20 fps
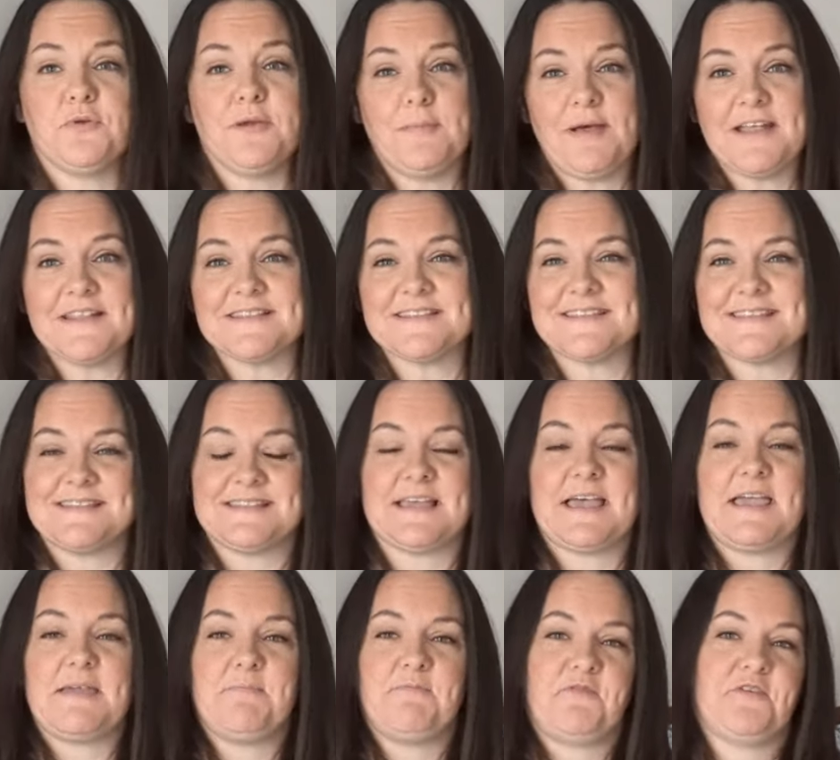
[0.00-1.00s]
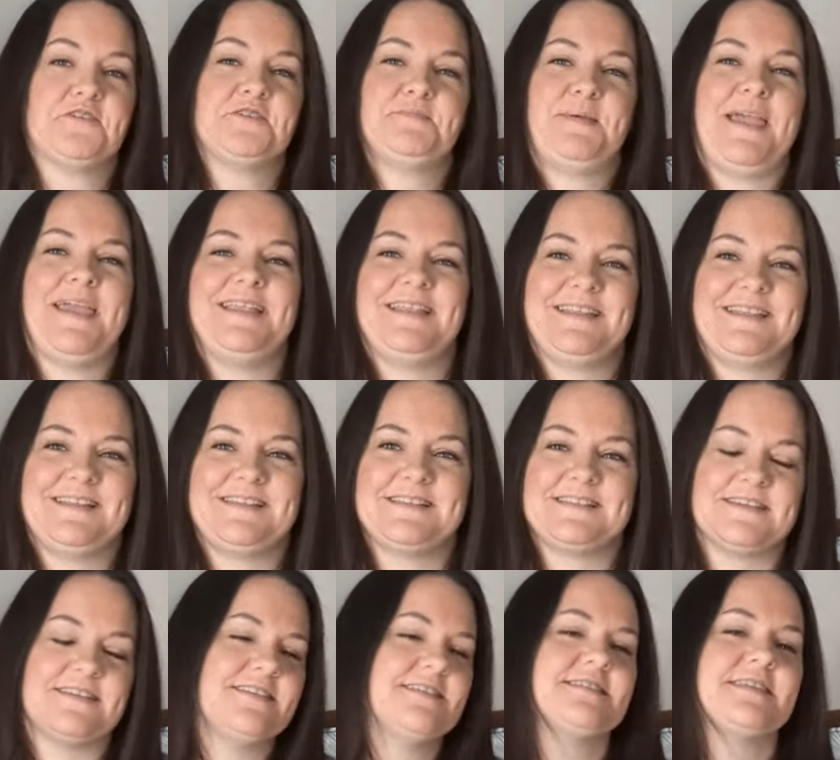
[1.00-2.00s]
3 months since I first painted
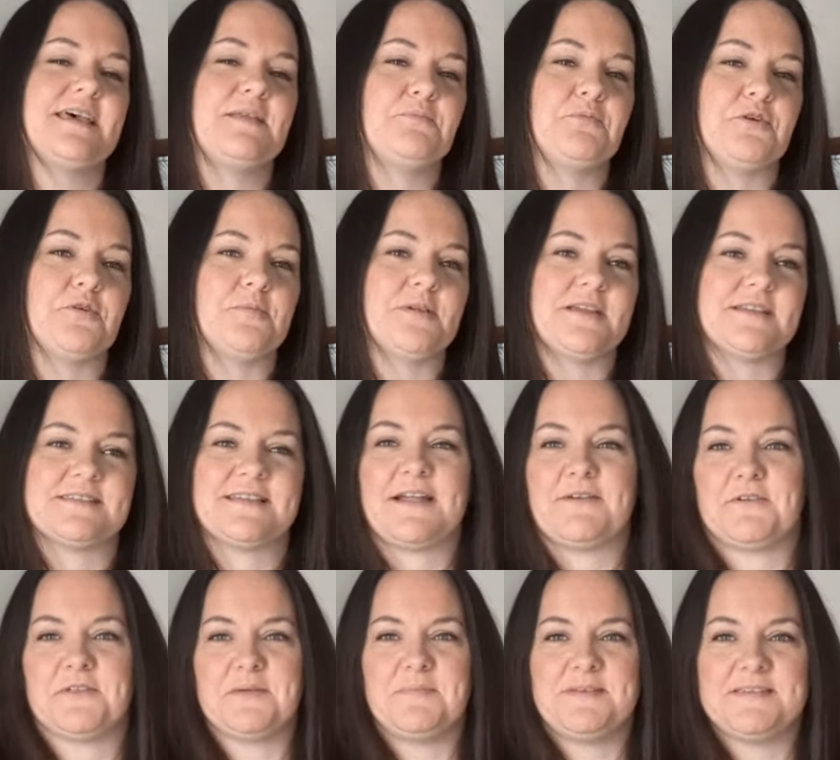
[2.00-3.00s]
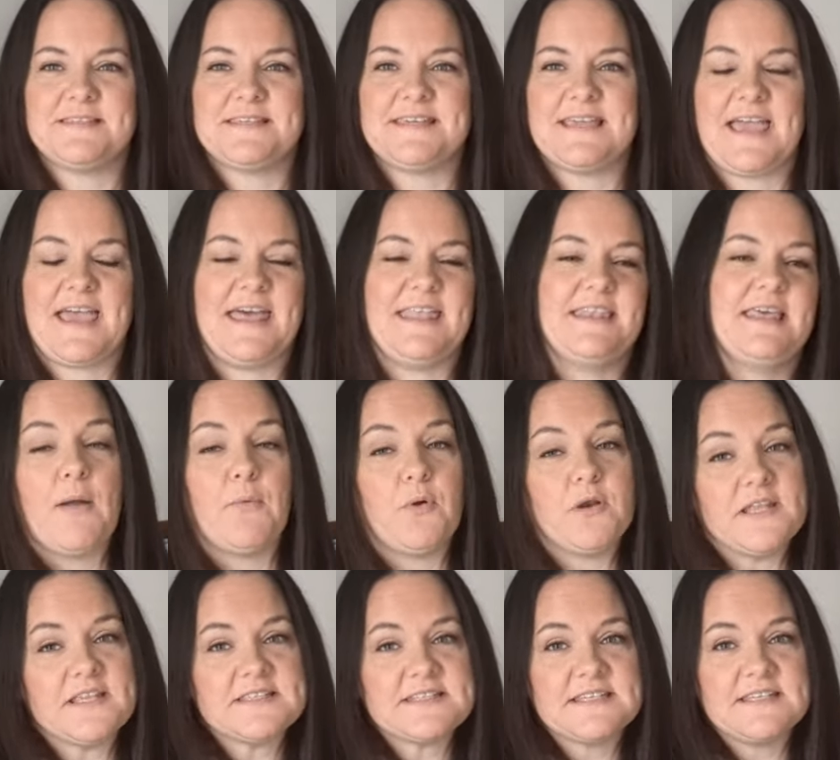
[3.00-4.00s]
and sealed this headboard because I got really busy and I
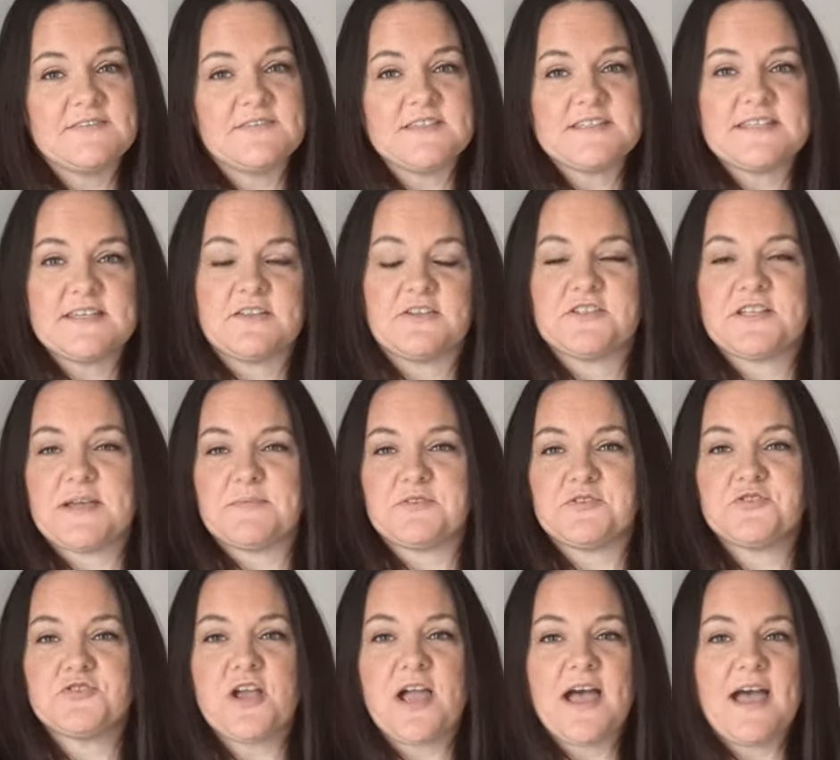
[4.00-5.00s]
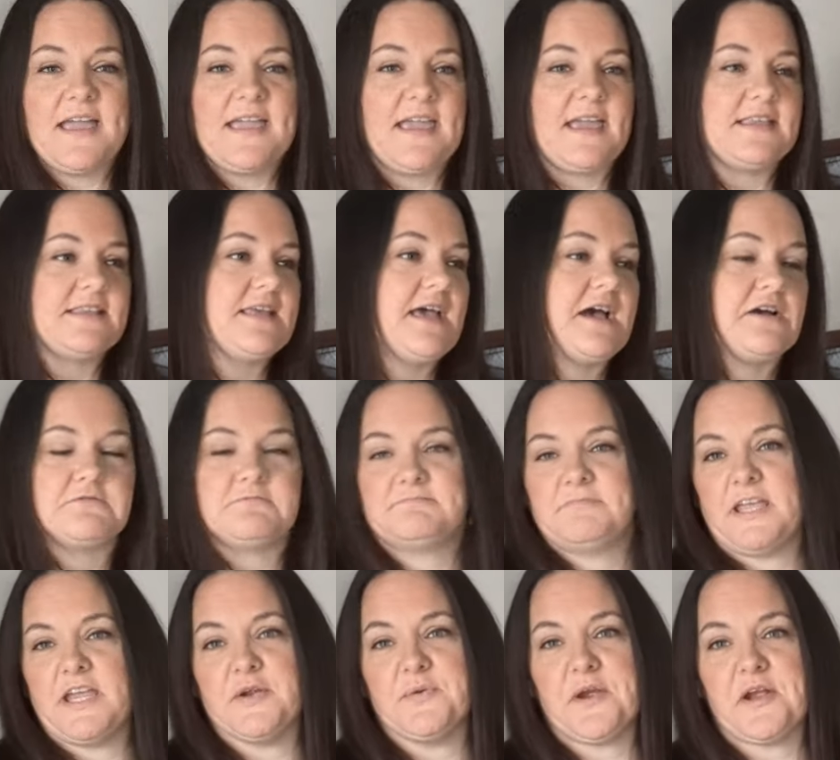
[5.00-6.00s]
wanted to give the sealer time to dry, and
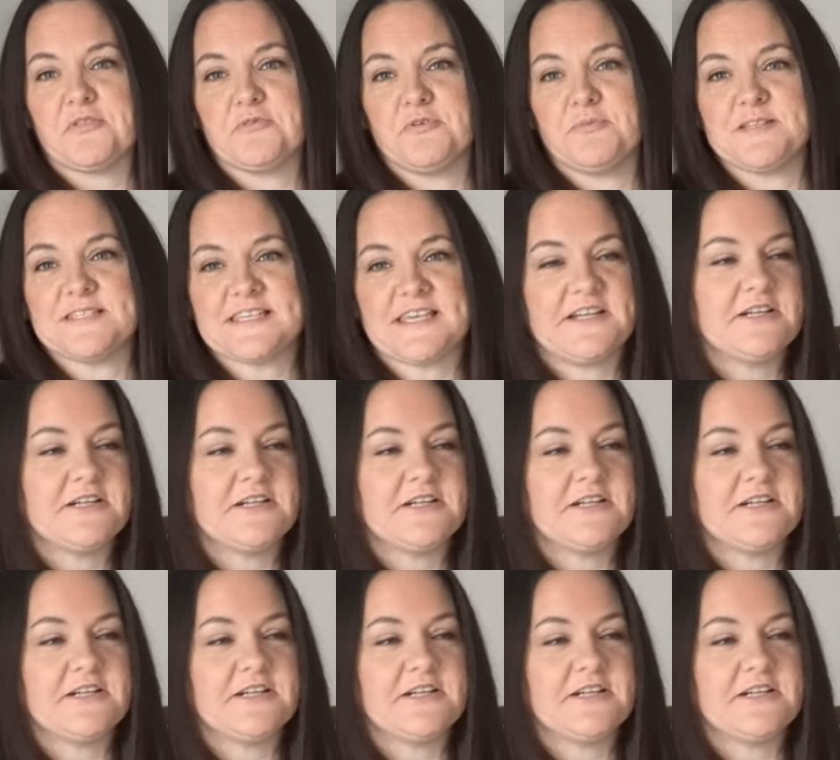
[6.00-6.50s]
now here we are 3 months